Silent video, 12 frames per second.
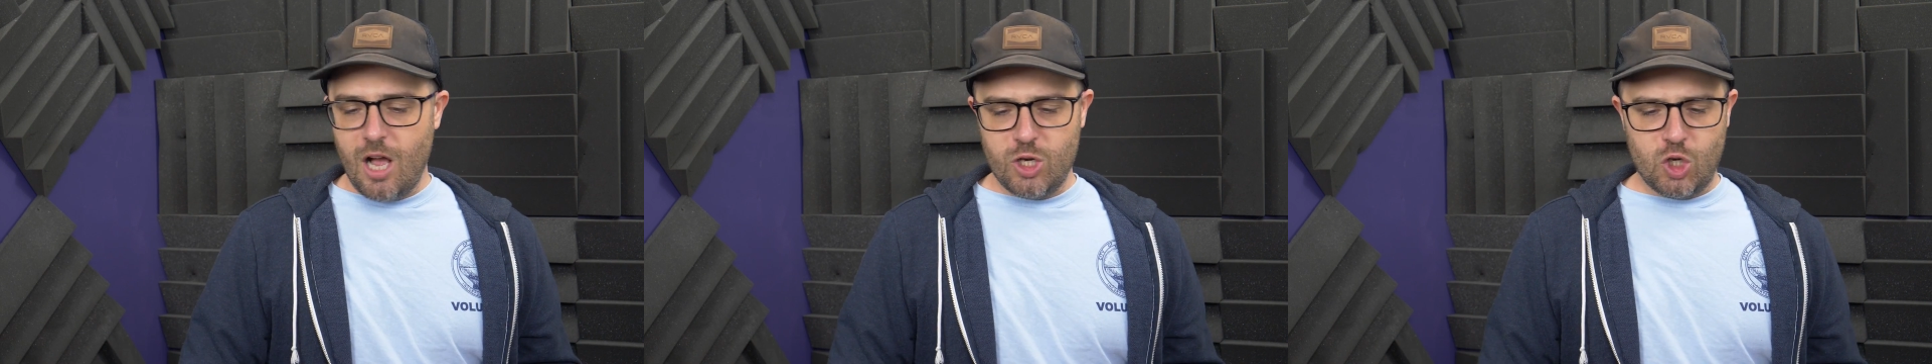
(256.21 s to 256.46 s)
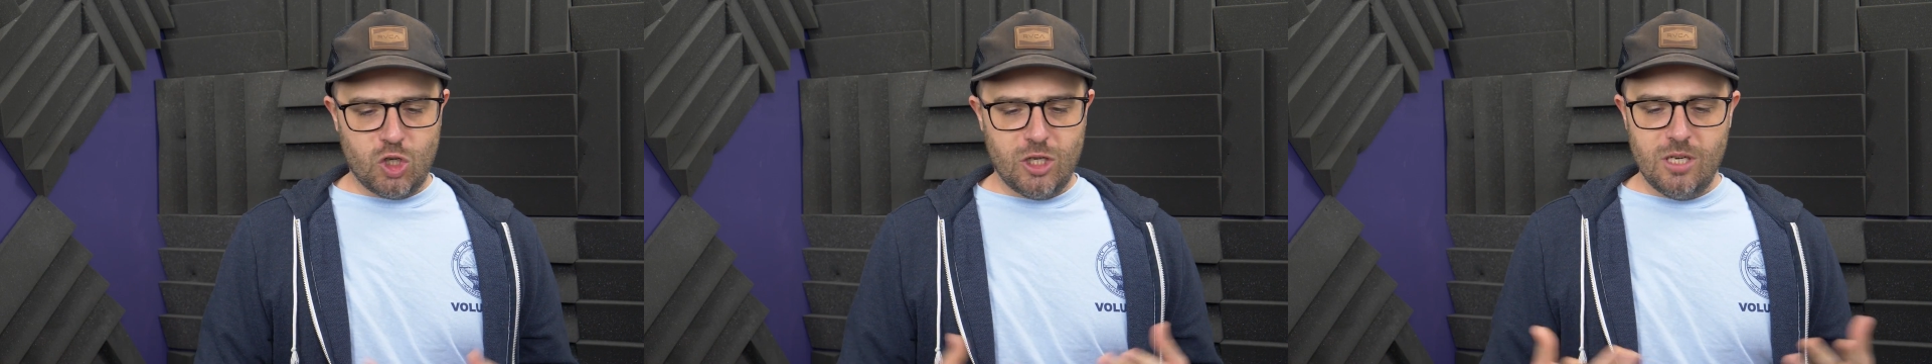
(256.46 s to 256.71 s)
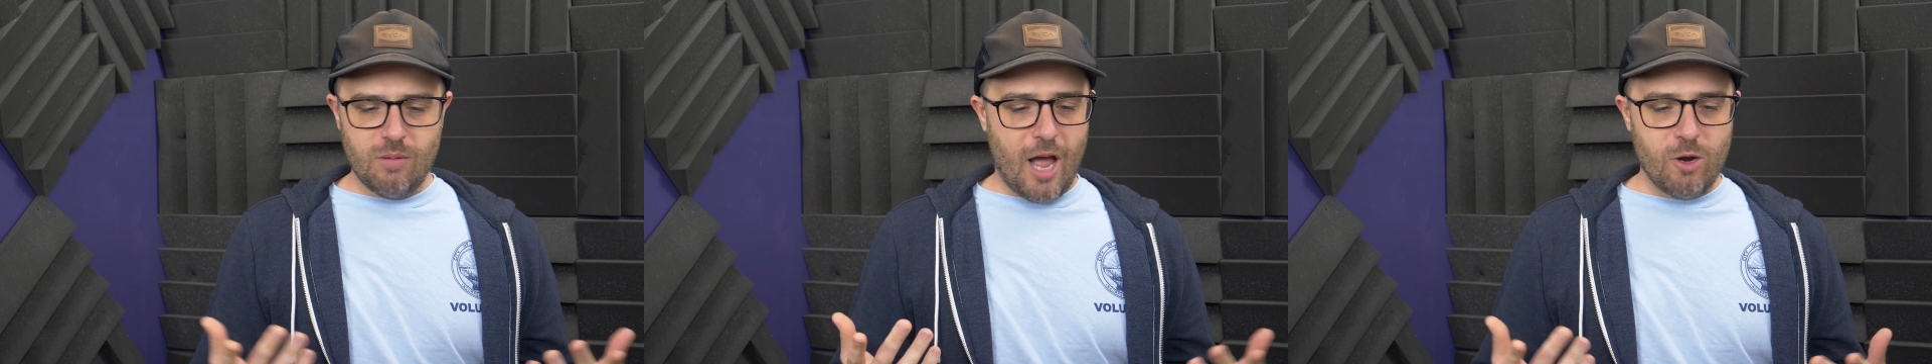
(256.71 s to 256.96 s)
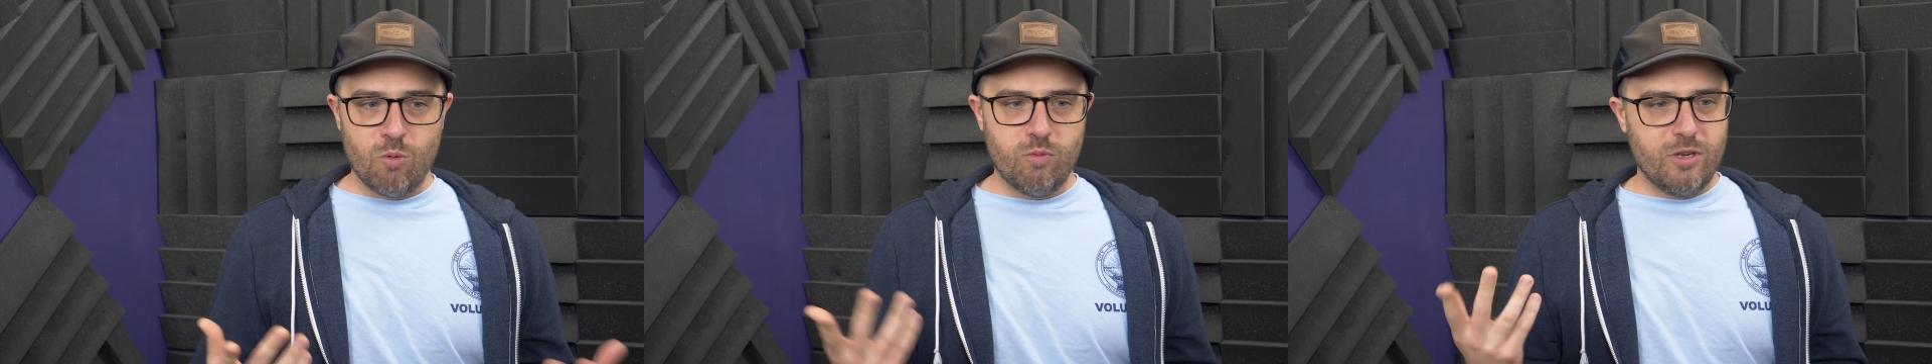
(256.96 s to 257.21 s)
she
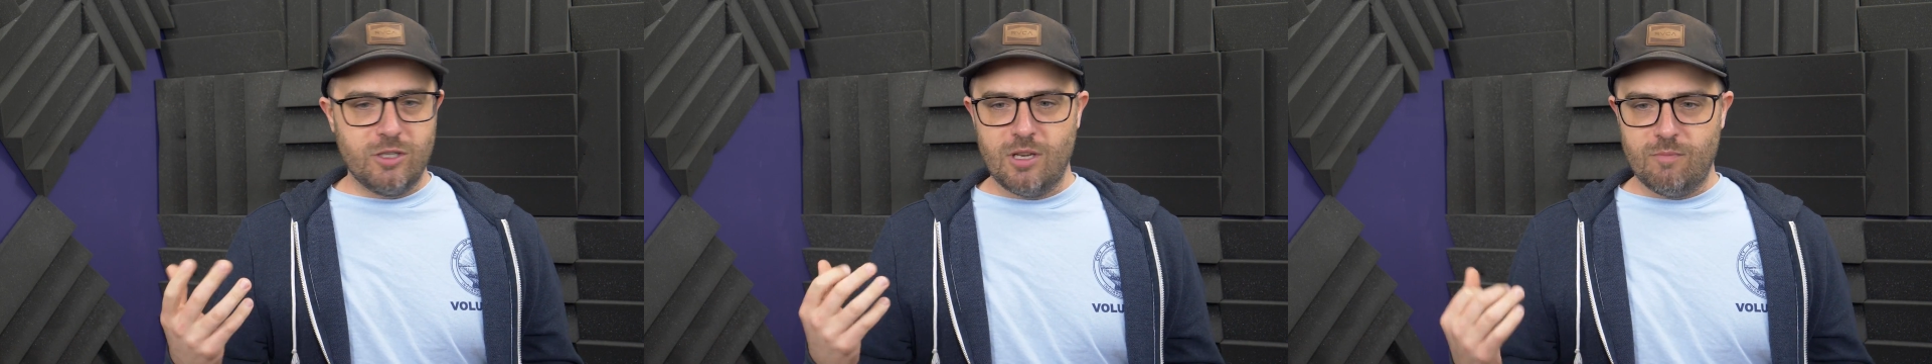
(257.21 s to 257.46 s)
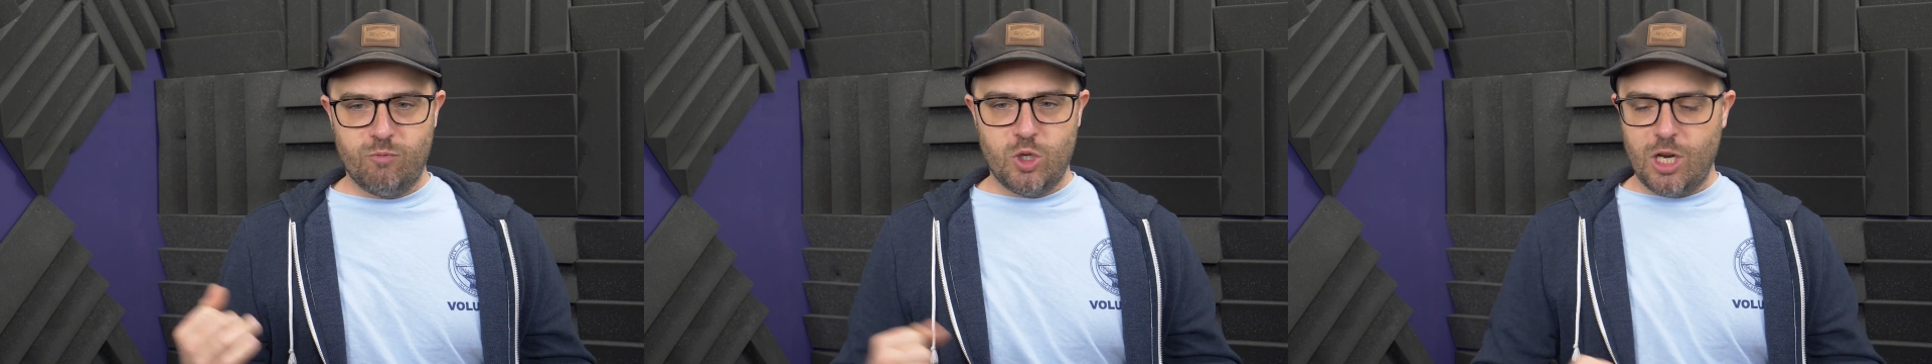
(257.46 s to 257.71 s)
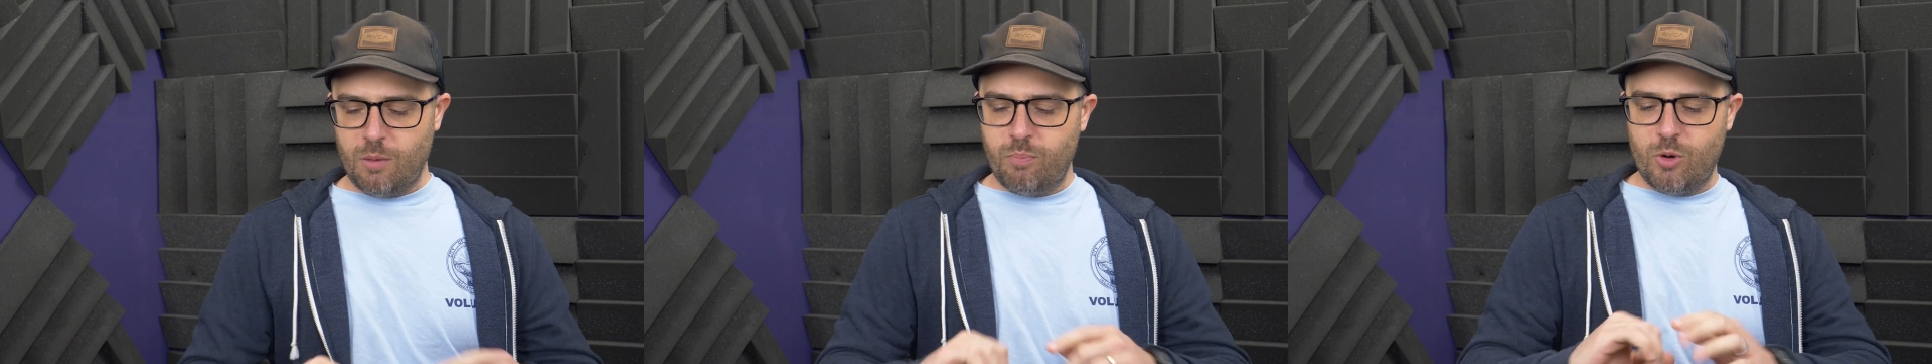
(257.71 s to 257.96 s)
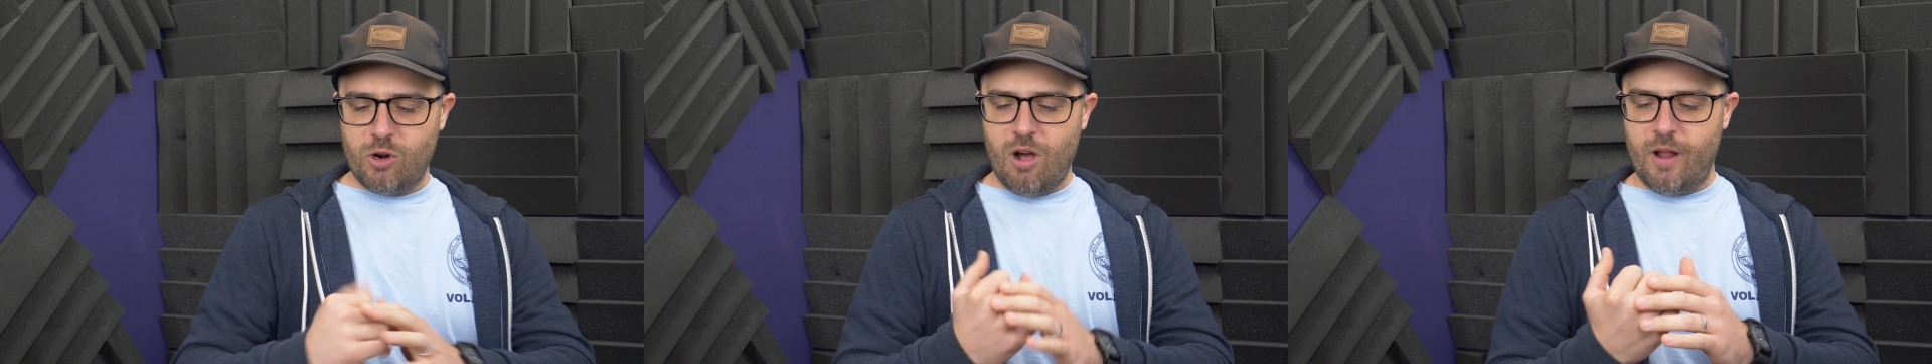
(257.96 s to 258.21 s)
can
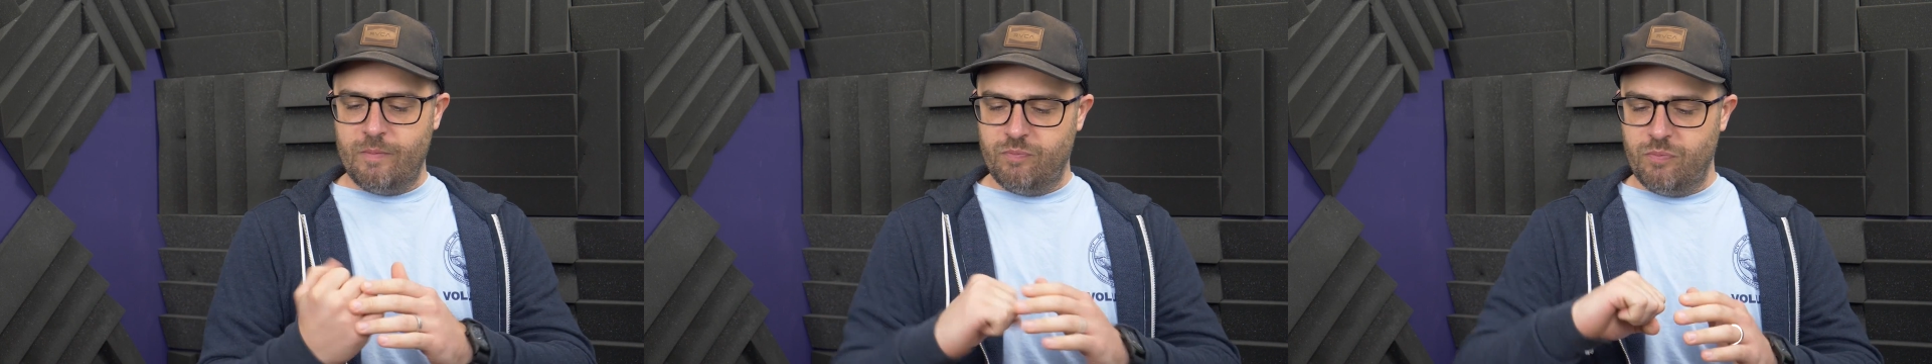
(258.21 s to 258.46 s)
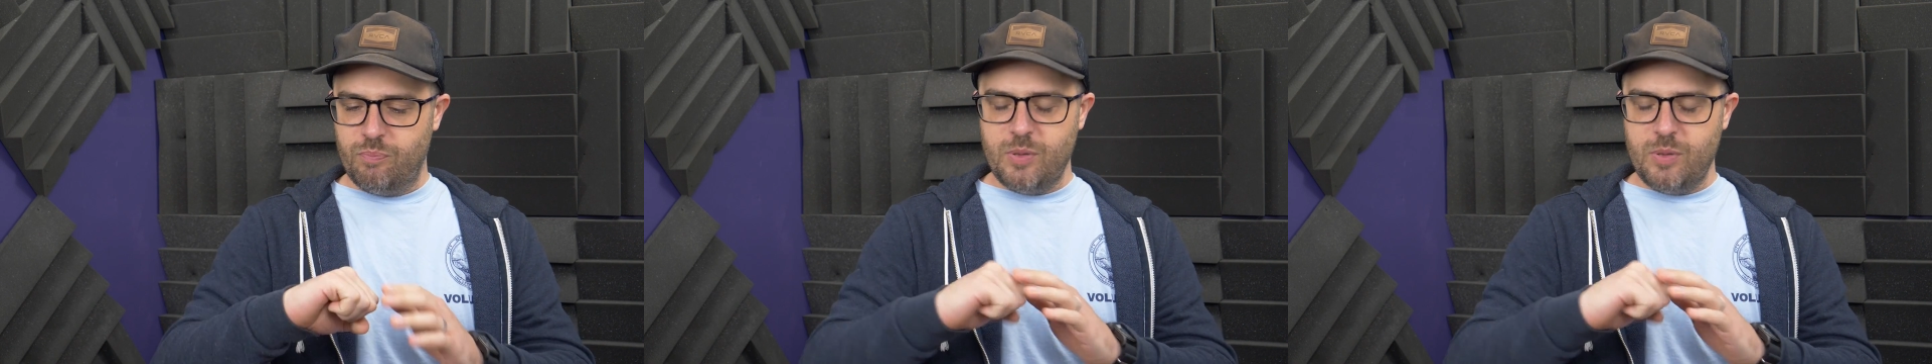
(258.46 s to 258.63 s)
put on